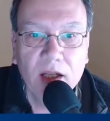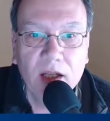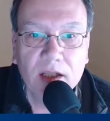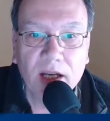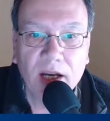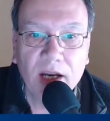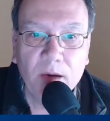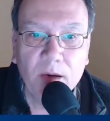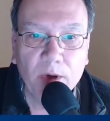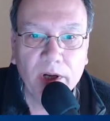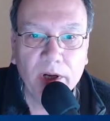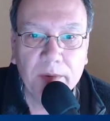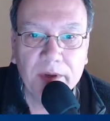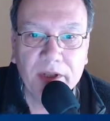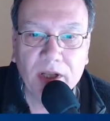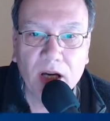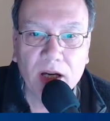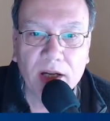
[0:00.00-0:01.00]
Today we're going to
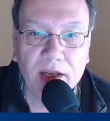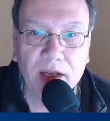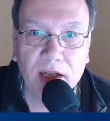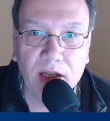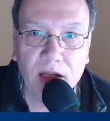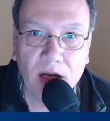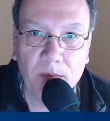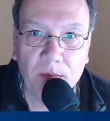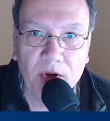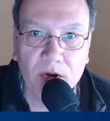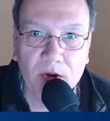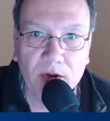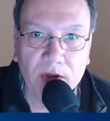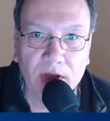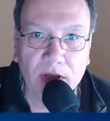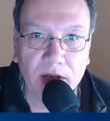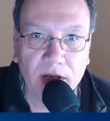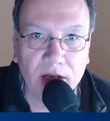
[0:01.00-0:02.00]
be talking about
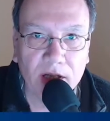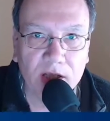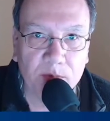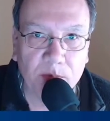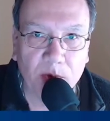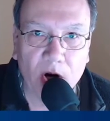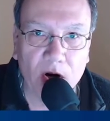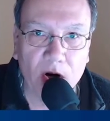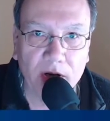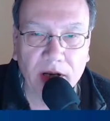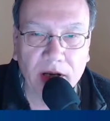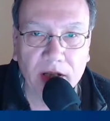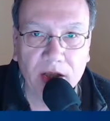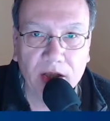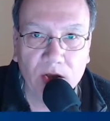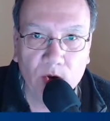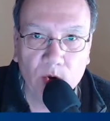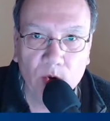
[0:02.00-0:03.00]
the next part in
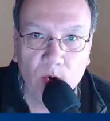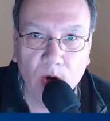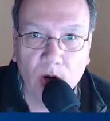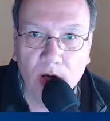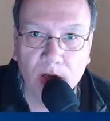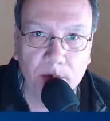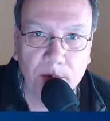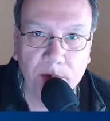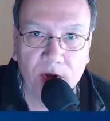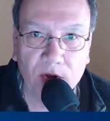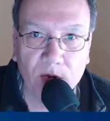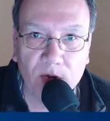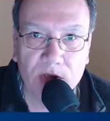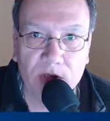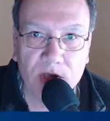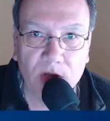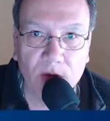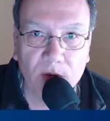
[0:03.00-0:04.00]
the new Entrepreneur
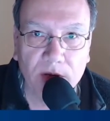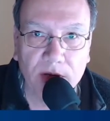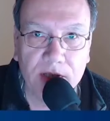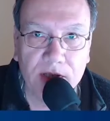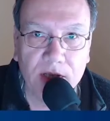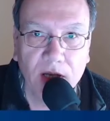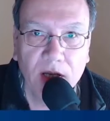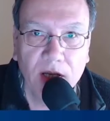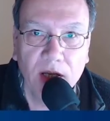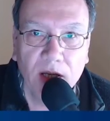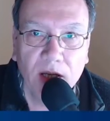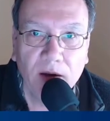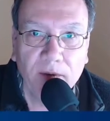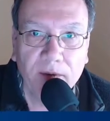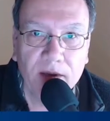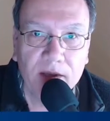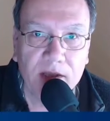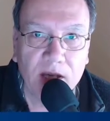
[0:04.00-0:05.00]
series,
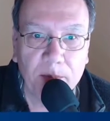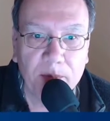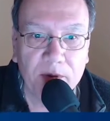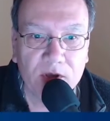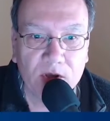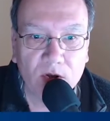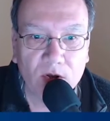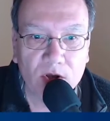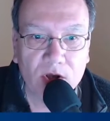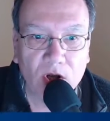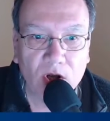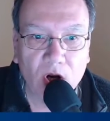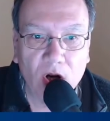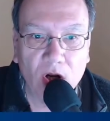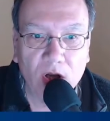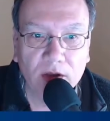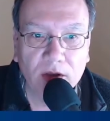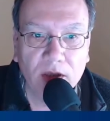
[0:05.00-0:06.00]
and this episode is
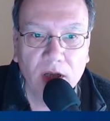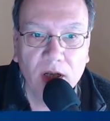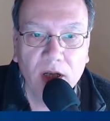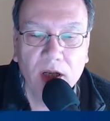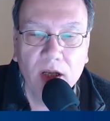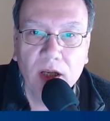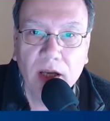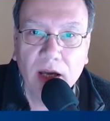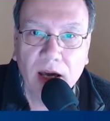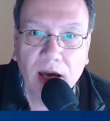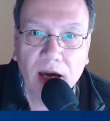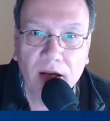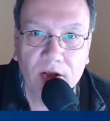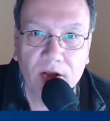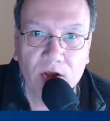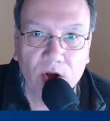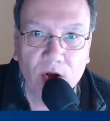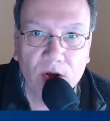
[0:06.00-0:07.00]
called How
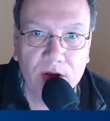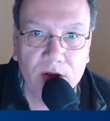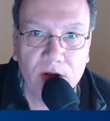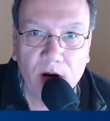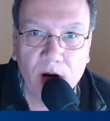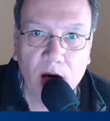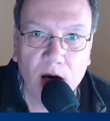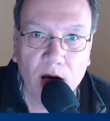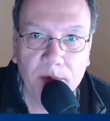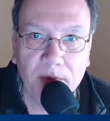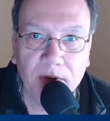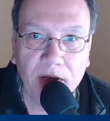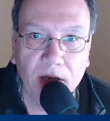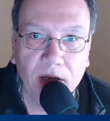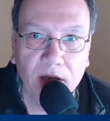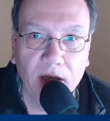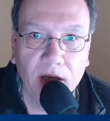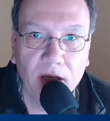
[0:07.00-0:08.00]
to Turn Your Hobby
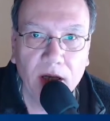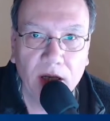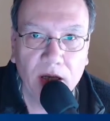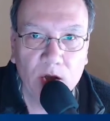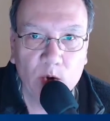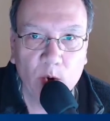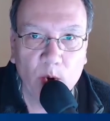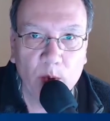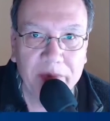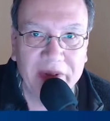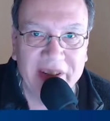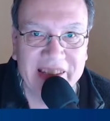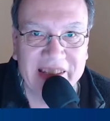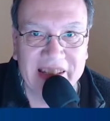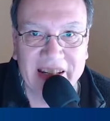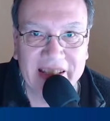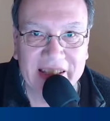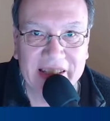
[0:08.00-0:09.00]
into a
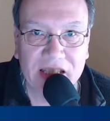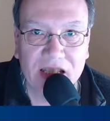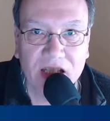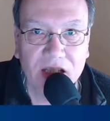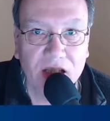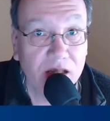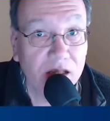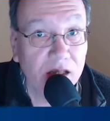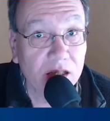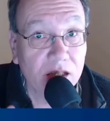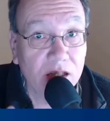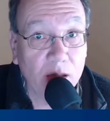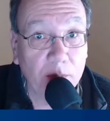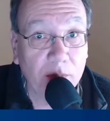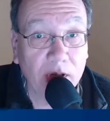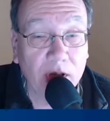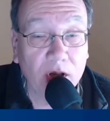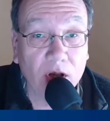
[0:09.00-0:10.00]
Business. This is
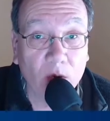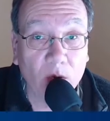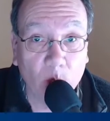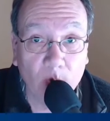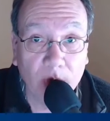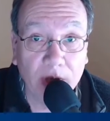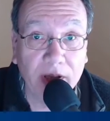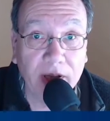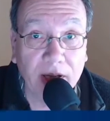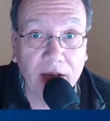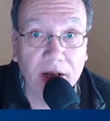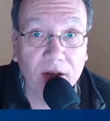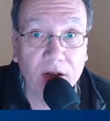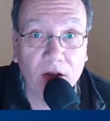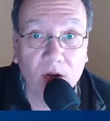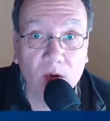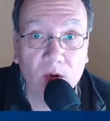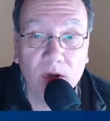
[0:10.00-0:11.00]
something you really got to
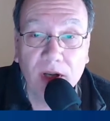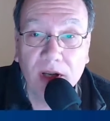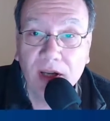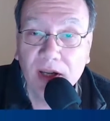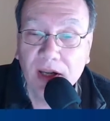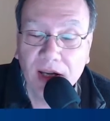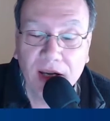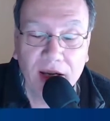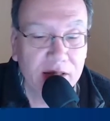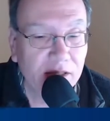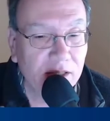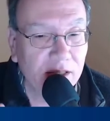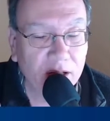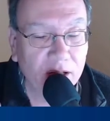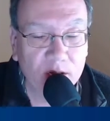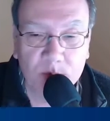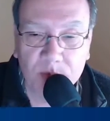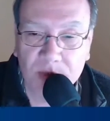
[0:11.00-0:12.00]
know. It
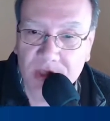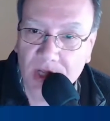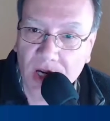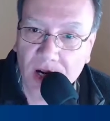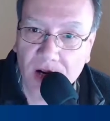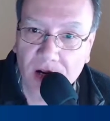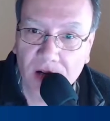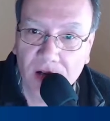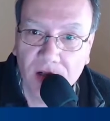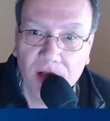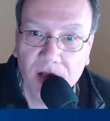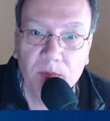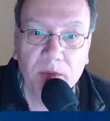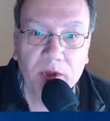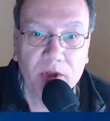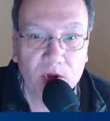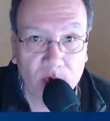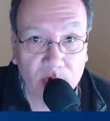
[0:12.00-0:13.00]
sounds bizarre,
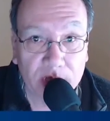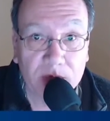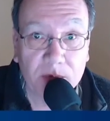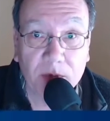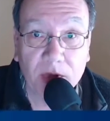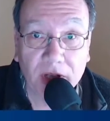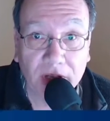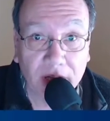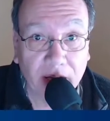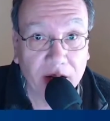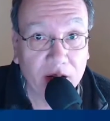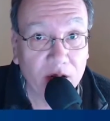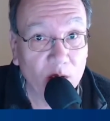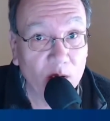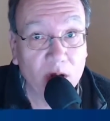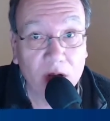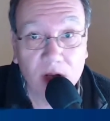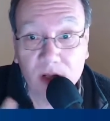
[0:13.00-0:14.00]
but trust me, you got to know
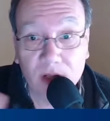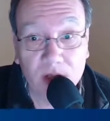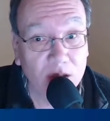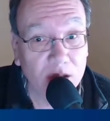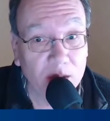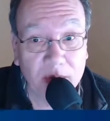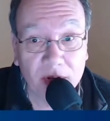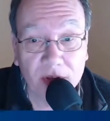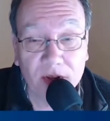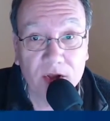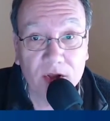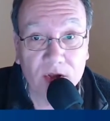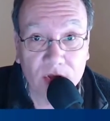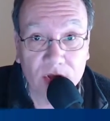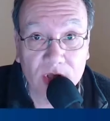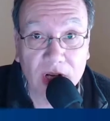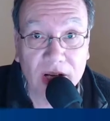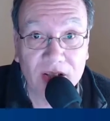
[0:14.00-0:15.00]
all about this, so
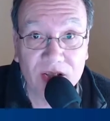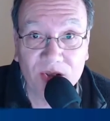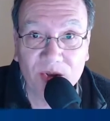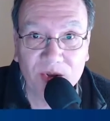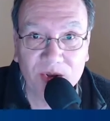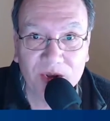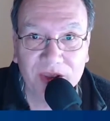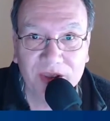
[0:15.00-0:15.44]
stay tuned.